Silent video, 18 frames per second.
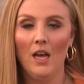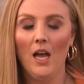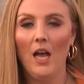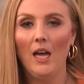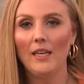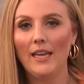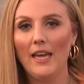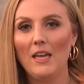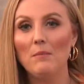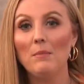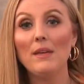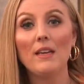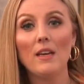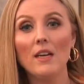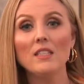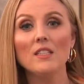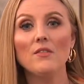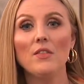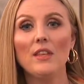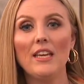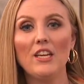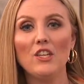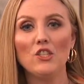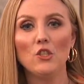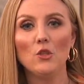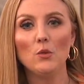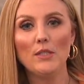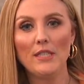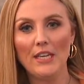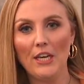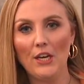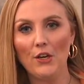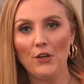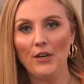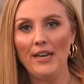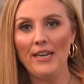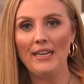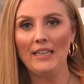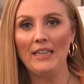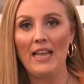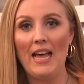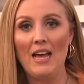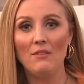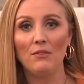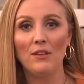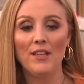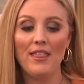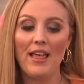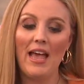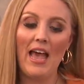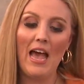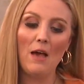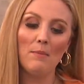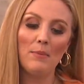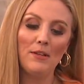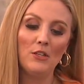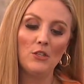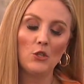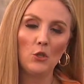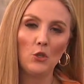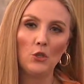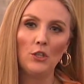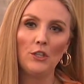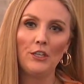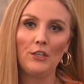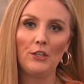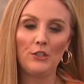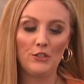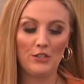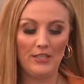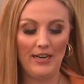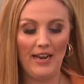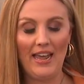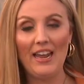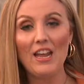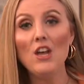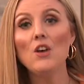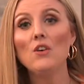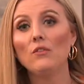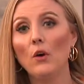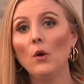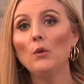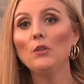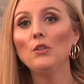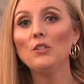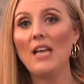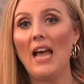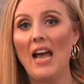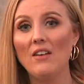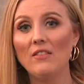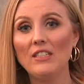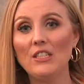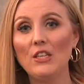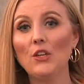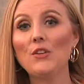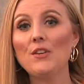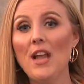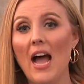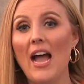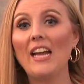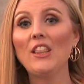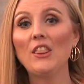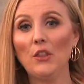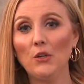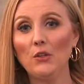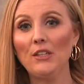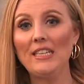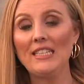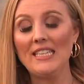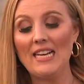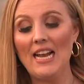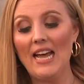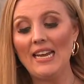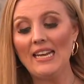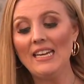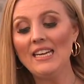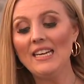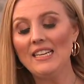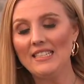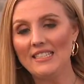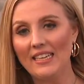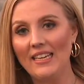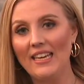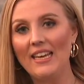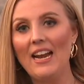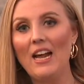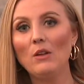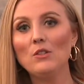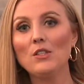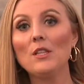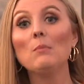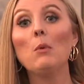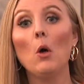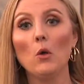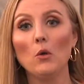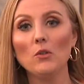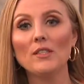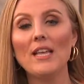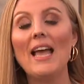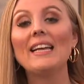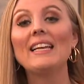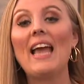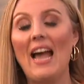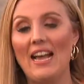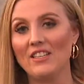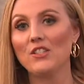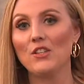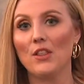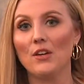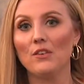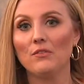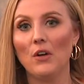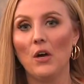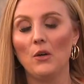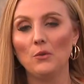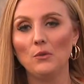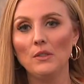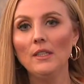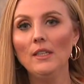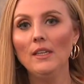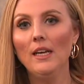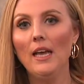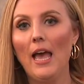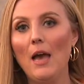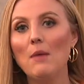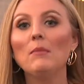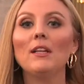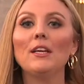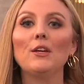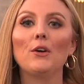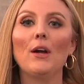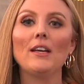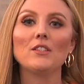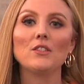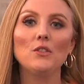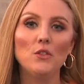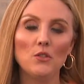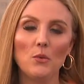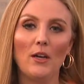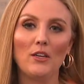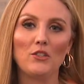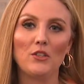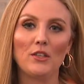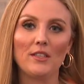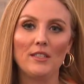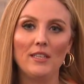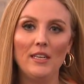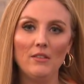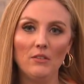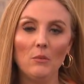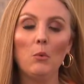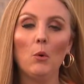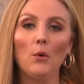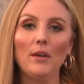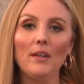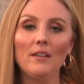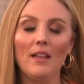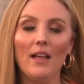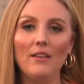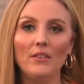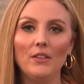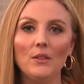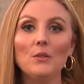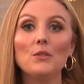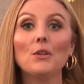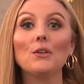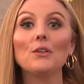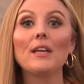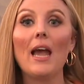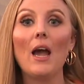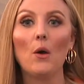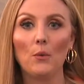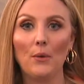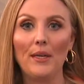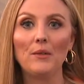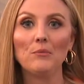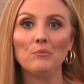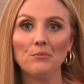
Again, because of the issues here in Laflin that happened earlier today, voters have until 9.30 tonight to get out to the polls and cast their vote. Emily Kress, Newswatch 16, reporting live in Luzerne County.